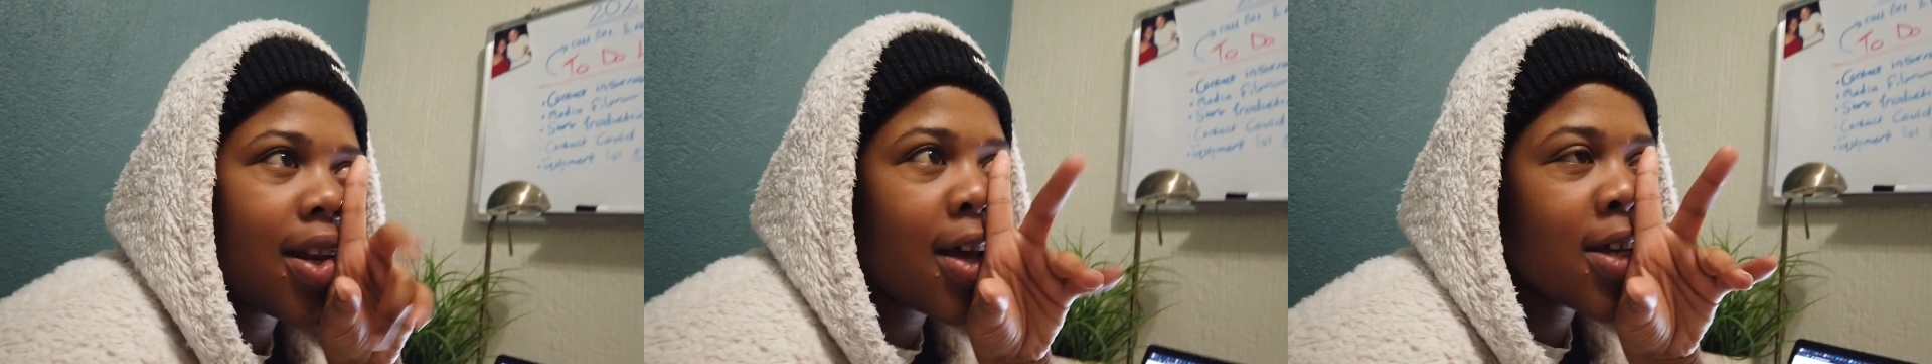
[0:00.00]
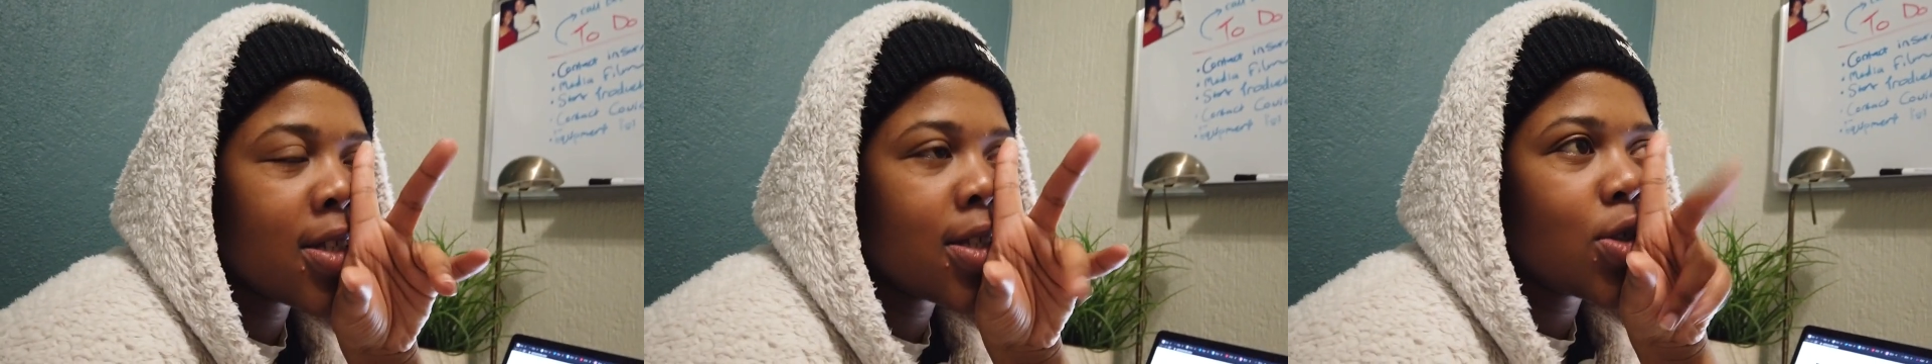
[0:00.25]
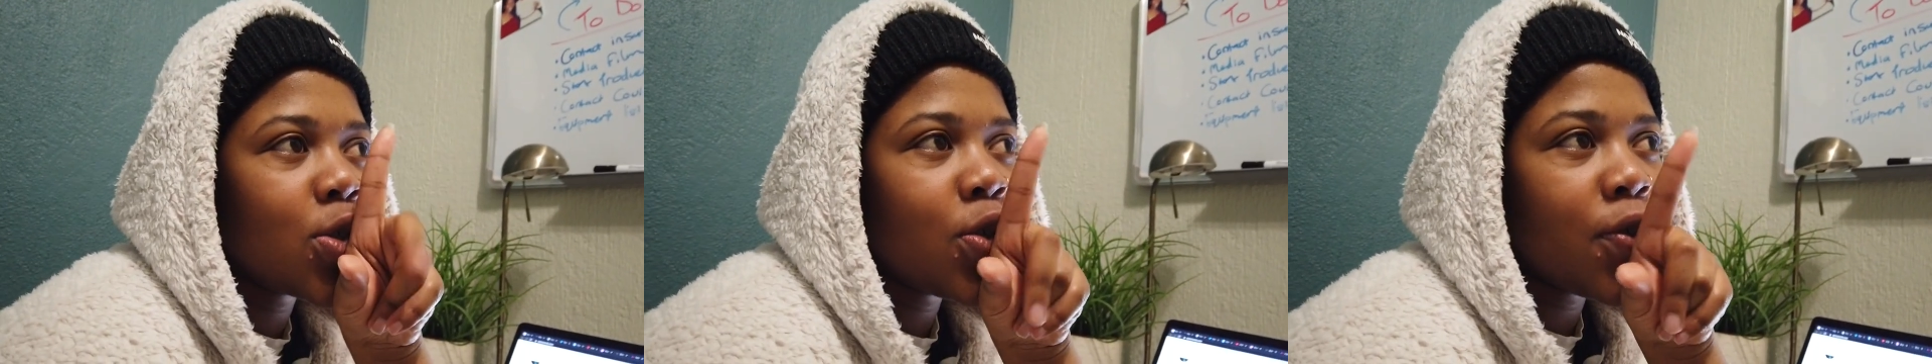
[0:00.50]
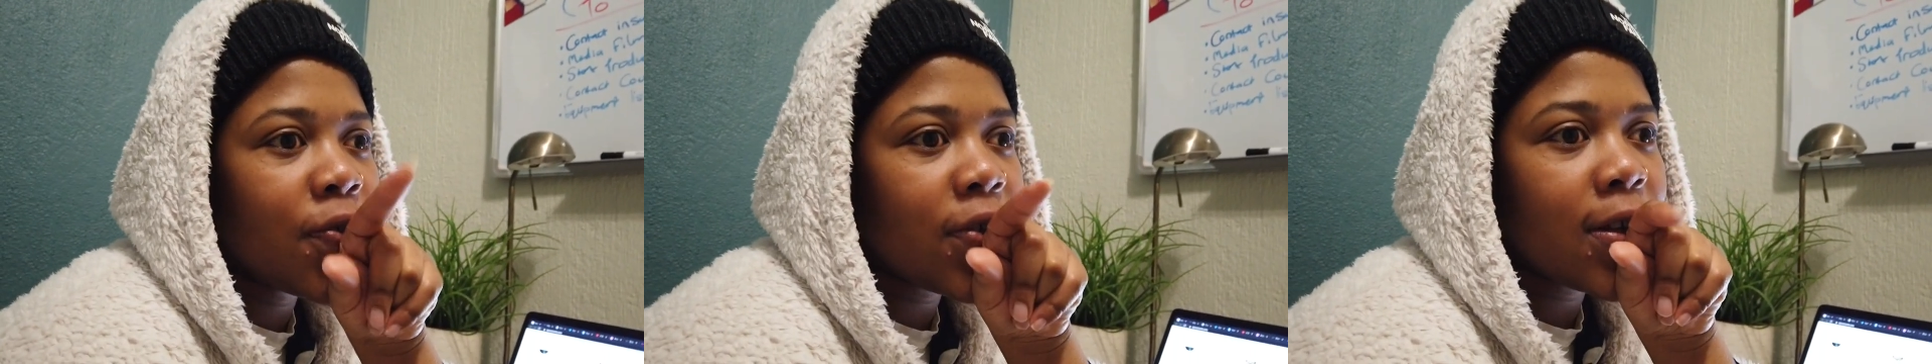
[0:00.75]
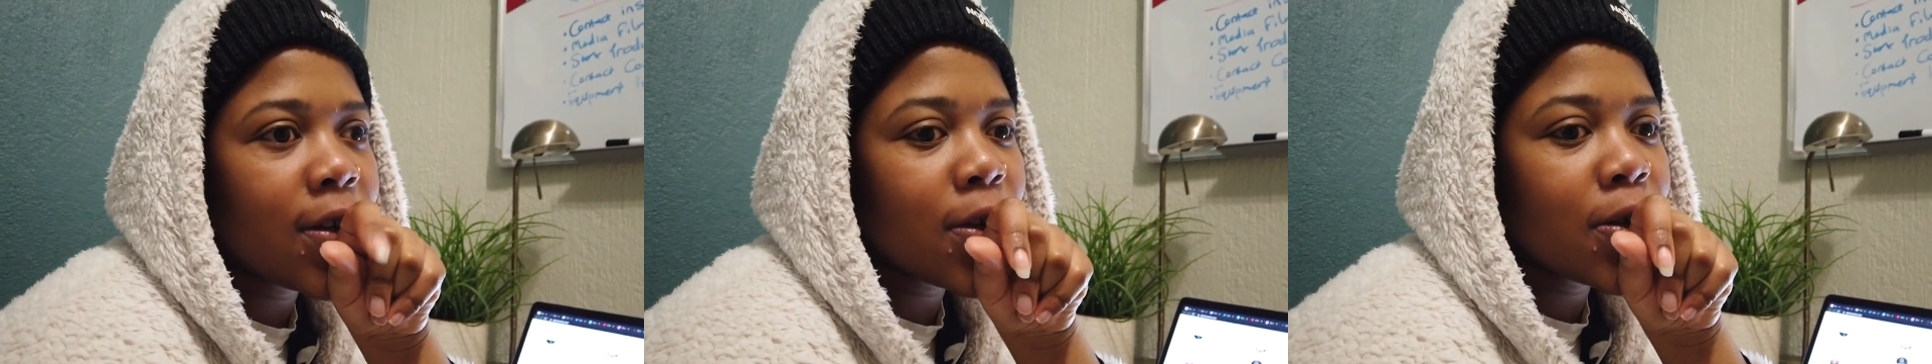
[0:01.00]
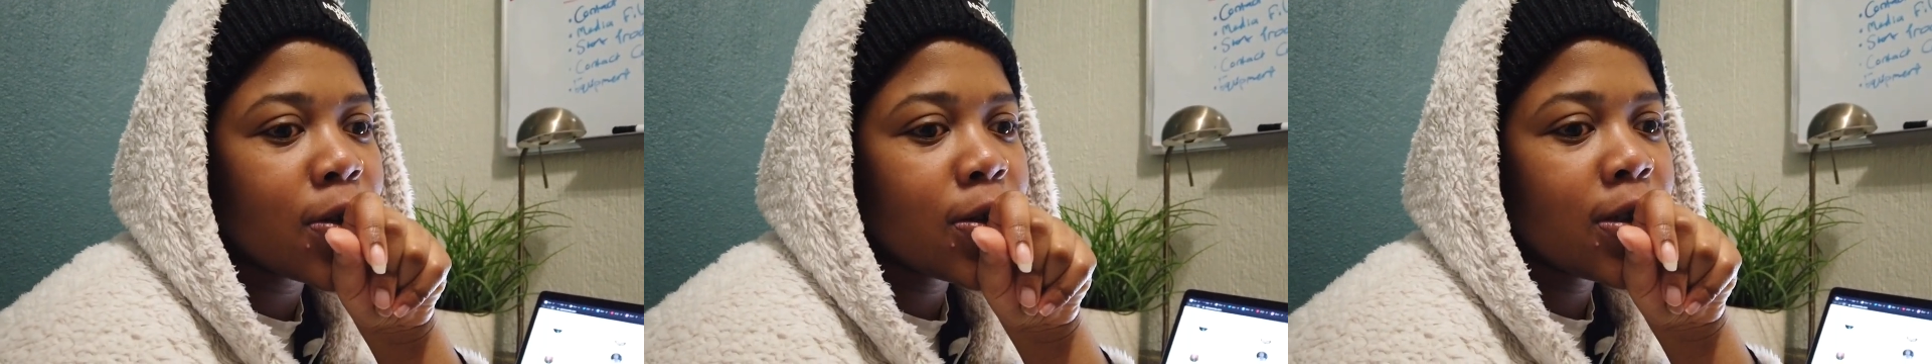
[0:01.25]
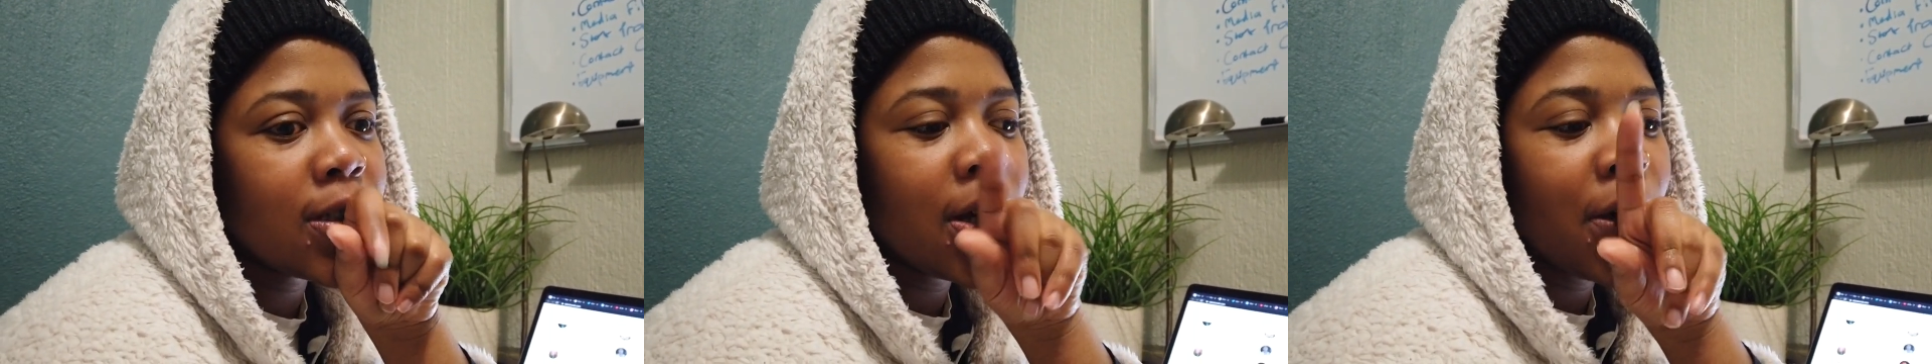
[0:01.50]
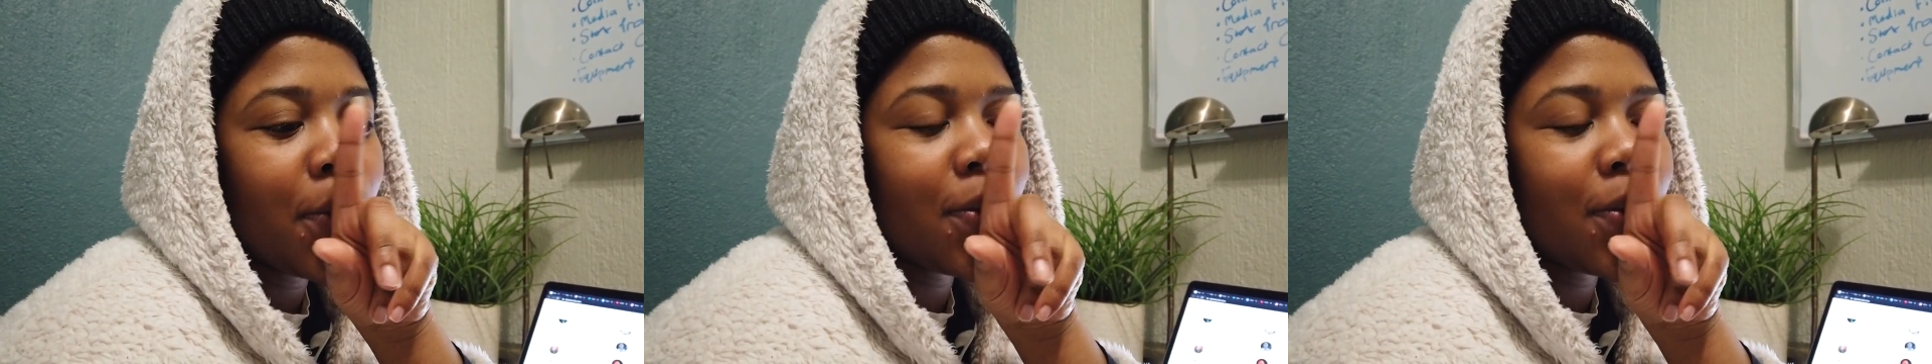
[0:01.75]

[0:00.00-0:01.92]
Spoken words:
last two videos